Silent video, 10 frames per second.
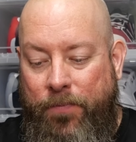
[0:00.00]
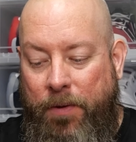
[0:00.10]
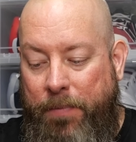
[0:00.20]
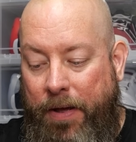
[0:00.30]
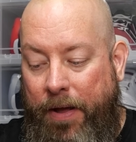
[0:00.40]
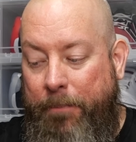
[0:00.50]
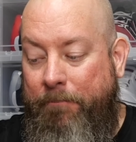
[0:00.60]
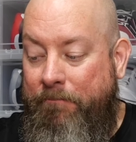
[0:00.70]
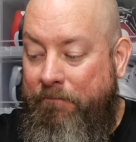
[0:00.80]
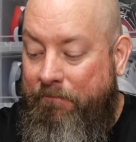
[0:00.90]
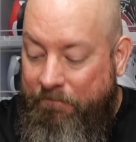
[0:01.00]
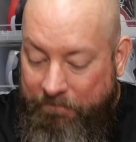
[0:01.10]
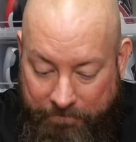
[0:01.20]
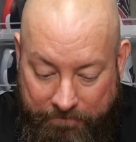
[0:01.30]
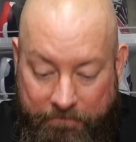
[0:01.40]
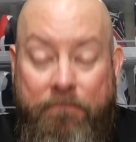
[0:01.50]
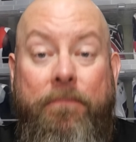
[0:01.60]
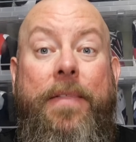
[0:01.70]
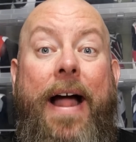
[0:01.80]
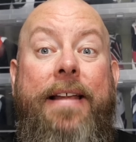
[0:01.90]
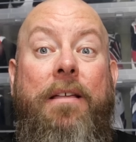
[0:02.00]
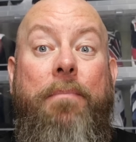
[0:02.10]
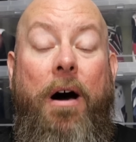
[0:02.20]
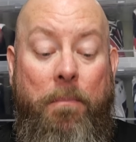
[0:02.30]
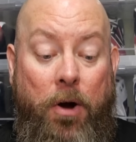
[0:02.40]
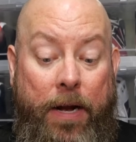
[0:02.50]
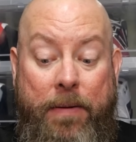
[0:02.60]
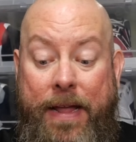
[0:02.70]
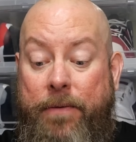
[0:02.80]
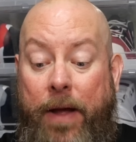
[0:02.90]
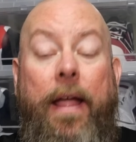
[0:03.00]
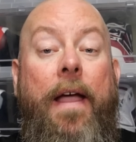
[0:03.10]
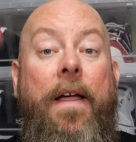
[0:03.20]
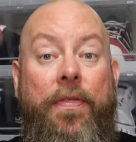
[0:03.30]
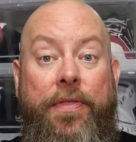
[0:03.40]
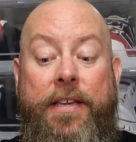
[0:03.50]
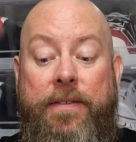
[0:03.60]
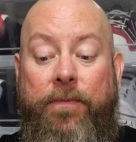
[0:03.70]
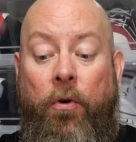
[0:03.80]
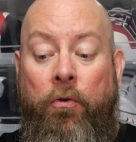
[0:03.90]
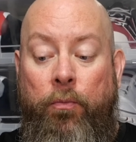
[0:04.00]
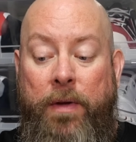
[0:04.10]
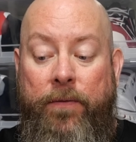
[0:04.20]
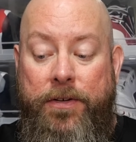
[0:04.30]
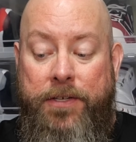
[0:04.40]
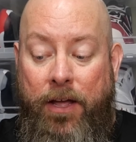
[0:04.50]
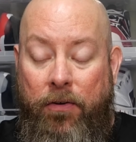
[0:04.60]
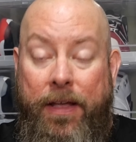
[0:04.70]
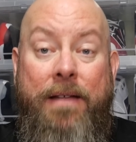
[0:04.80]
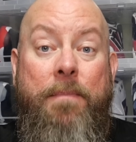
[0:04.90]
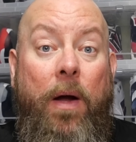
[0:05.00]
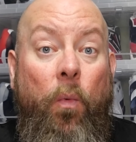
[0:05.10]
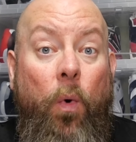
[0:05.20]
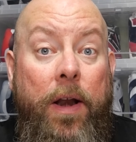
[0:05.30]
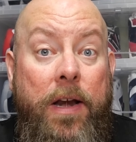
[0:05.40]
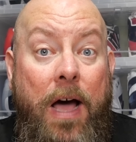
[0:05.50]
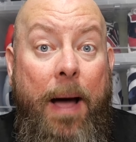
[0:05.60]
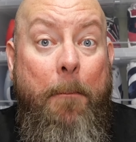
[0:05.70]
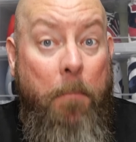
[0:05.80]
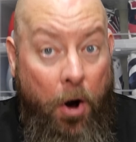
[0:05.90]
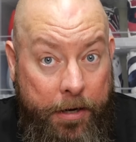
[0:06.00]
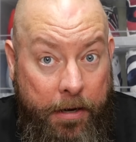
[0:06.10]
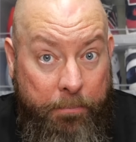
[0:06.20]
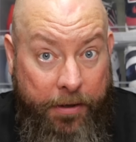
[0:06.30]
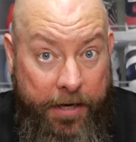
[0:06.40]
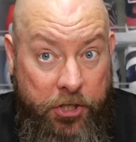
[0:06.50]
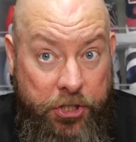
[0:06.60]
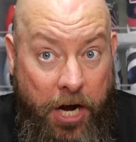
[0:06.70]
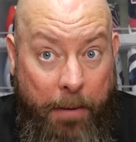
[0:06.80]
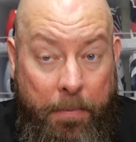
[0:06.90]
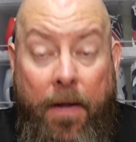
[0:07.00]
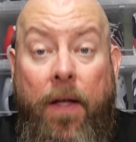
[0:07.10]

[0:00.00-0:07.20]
But that's the pop market. Anyway, these four will be for sale in my Whatnot Marketplace shop.